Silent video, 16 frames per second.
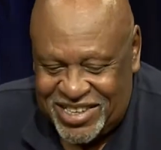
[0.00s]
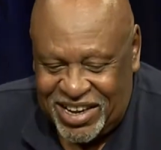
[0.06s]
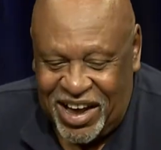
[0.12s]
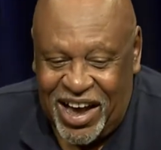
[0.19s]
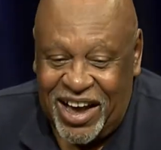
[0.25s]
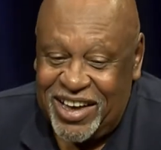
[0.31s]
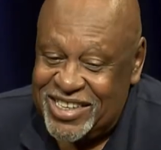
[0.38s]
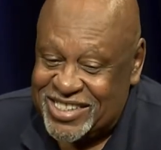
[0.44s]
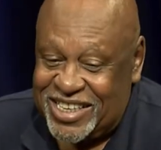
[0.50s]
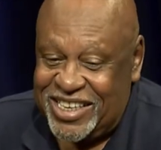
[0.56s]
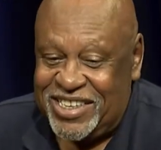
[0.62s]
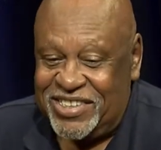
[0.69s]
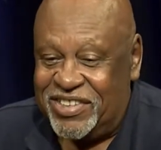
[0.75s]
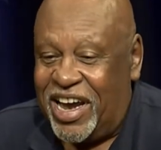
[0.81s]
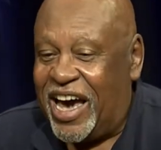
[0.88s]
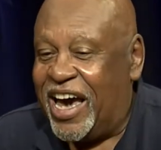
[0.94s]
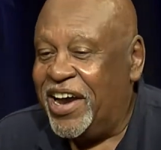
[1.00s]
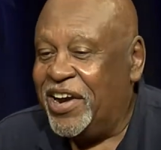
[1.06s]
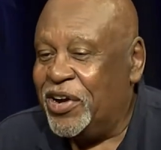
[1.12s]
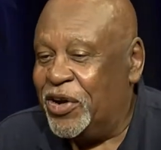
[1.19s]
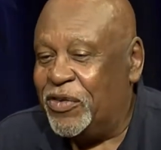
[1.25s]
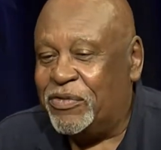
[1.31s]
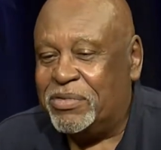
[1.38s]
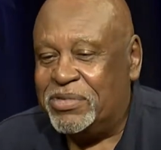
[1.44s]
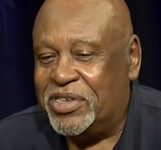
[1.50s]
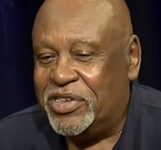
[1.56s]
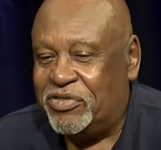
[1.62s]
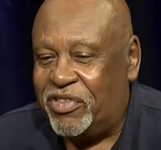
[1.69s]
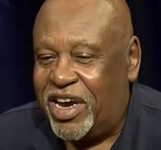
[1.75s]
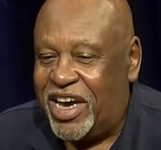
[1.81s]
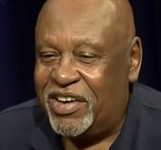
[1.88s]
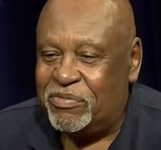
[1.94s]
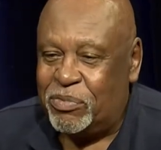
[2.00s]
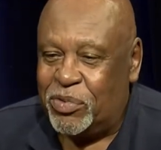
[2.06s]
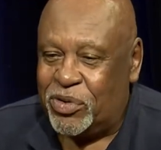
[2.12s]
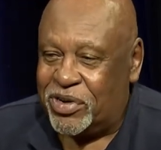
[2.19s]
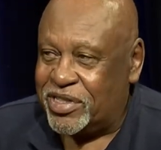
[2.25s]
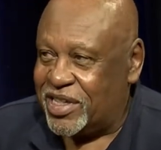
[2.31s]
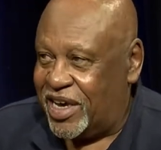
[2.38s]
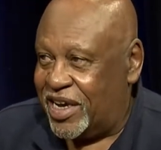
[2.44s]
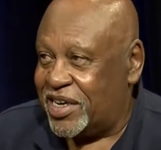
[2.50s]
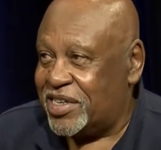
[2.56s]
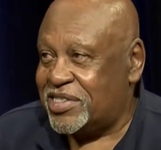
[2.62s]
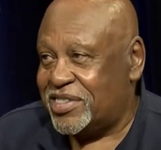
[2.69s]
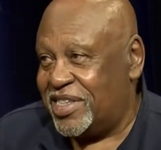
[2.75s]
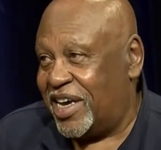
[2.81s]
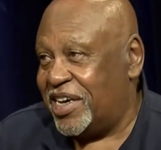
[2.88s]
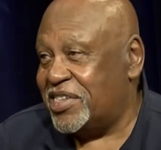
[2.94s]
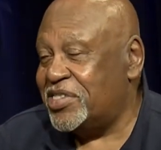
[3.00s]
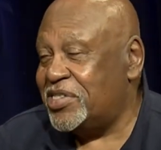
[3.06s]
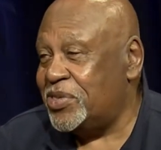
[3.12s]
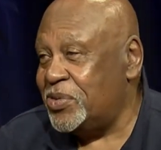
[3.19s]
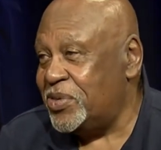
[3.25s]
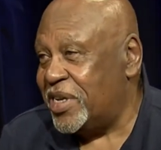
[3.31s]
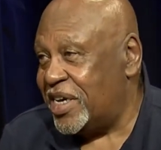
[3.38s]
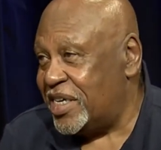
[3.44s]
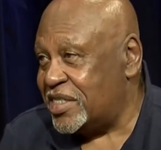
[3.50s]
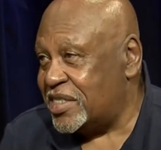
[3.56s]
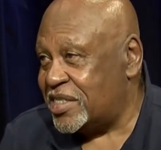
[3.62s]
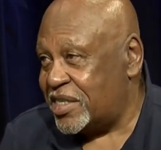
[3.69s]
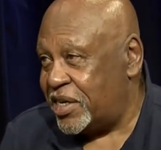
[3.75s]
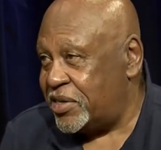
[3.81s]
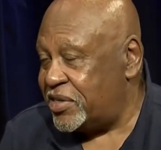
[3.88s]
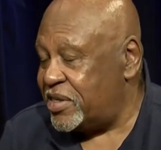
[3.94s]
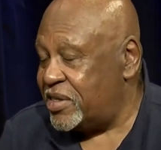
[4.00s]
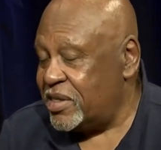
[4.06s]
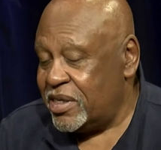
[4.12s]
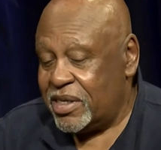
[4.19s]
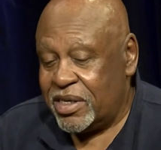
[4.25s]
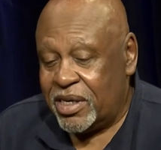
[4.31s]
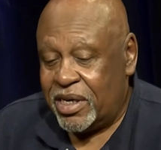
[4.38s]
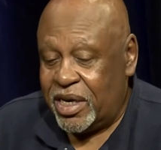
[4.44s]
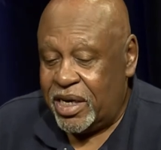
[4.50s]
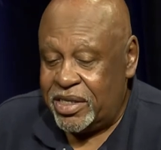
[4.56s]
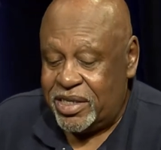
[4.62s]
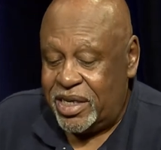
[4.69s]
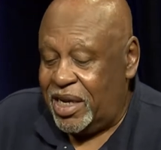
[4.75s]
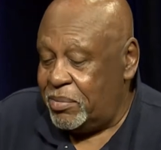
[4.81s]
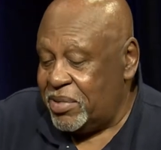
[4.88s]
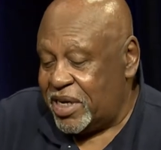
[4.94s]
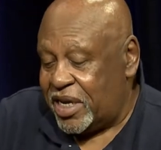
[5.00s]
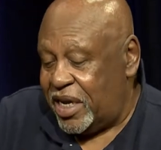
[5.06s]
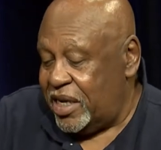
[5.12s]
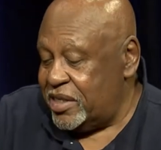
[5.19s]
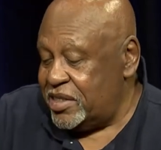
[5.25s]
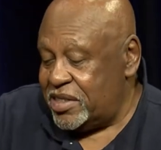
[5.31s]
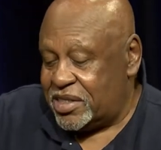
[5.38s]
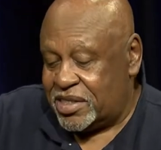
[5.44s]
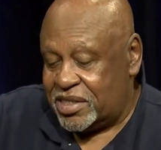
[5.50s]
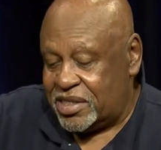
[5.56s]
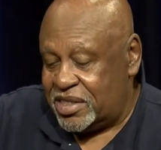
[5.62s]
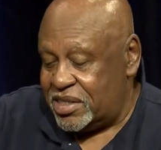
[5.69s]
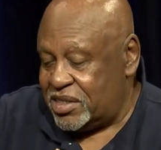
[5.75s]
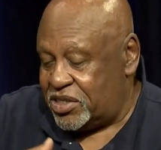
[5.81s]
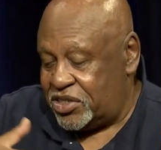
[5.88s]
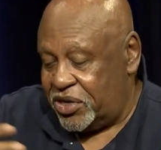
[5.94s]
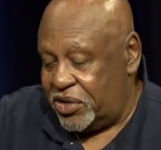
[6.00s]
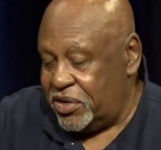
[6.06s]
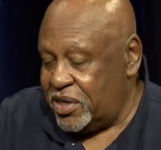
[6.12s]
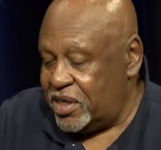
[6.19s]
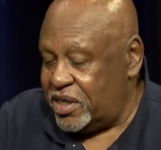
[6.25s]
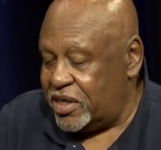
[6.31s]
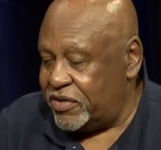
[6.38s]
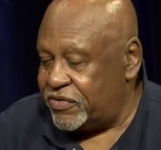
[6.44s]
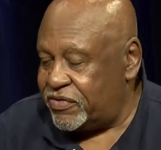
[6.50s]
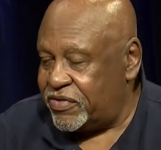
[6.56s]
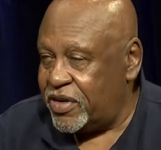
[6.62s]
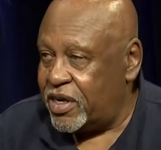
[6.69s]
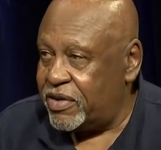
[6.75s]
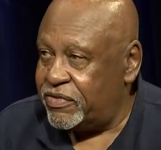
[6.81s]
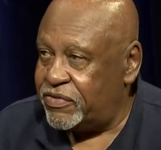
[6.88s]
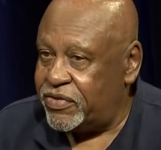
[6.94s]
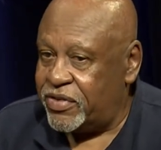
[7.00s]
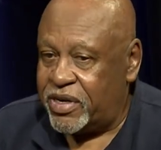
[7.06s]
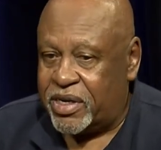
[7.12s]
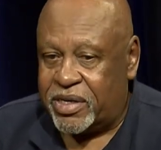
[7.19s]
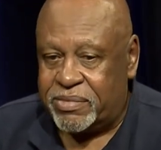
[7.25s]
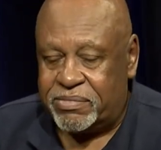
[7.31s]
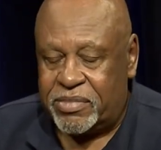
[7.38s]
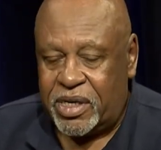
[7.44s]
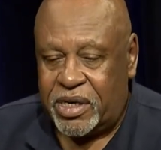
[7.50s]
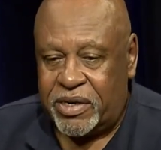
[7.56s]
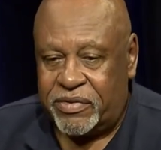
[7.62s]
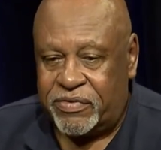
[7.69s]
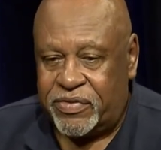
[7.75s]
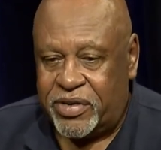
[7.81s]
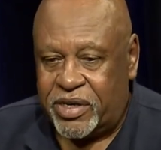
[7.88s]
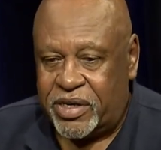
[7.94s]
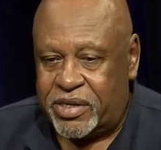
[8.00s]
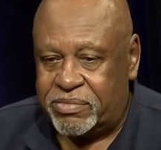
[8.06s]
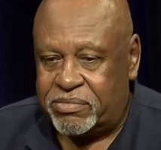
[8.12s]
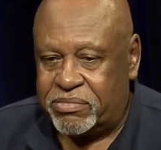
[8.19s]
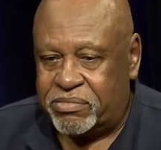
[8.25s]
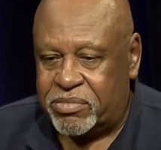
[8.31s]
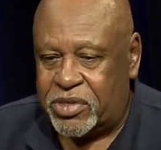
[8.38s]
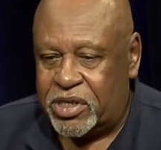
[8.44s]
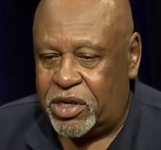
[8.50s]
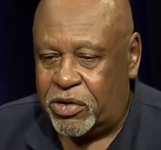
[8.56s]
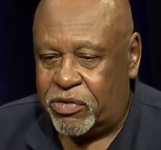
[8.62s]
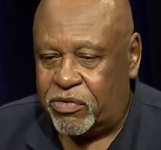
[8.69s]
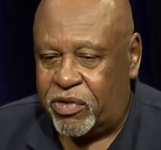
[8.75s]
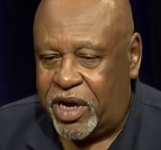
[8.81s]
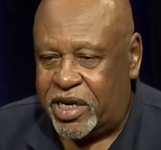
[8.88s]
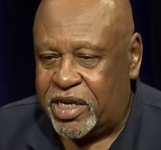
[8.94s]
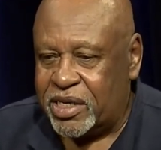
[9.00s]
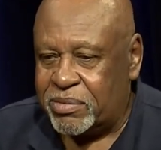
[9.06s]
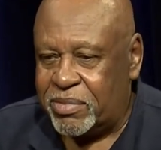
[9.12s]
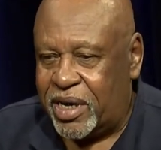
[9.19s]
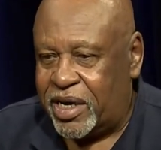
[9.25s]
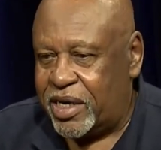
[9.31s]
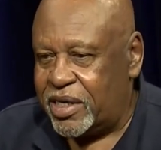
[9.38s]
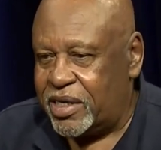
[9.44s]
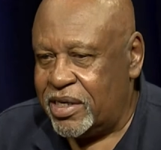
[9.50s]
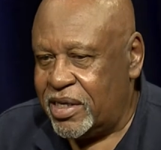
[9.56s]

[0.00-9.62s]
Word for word: I was getting drafted. I heard from the draft board like like two days later. Yeah. And then I began this this journey of of um, of um, you know writing my.